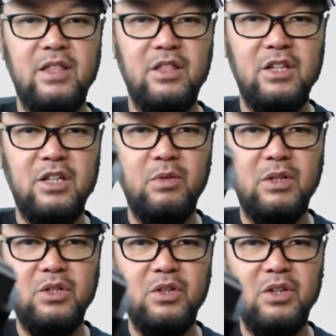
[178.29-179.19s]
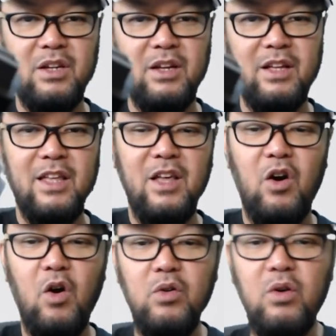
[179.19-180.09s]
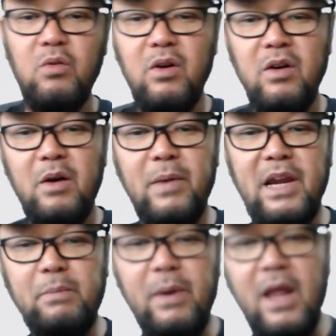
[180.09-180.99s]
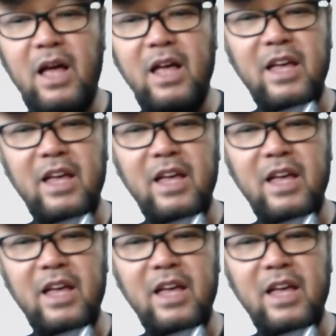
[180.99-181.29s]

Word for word: This is what you're gonna, oh no, mali pala.